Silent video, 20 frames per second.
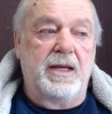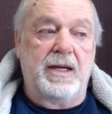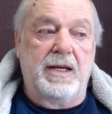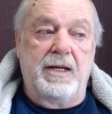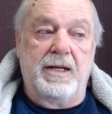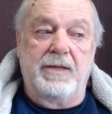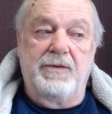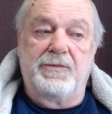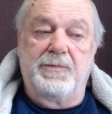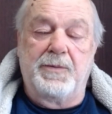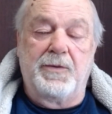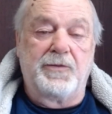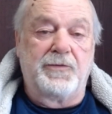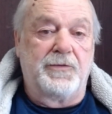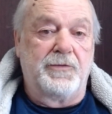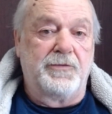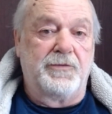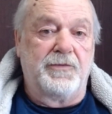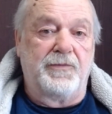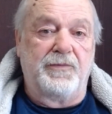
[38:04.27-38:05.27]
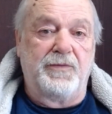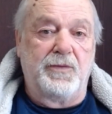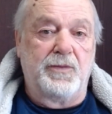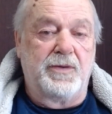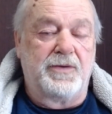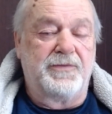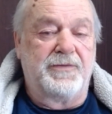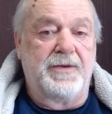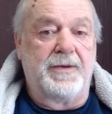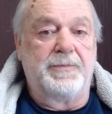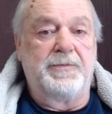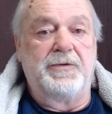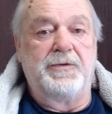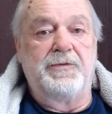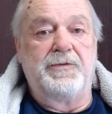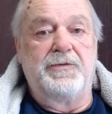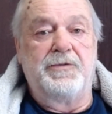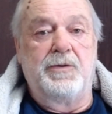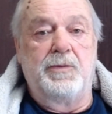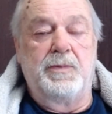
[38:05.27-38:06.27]
And I suppose there's a few
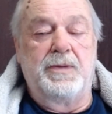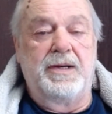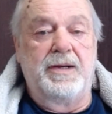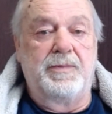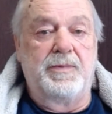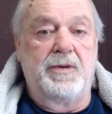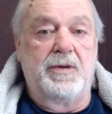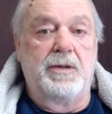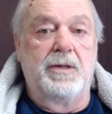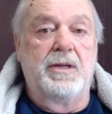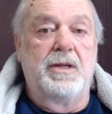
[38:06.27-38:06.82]
exceptions or whatever,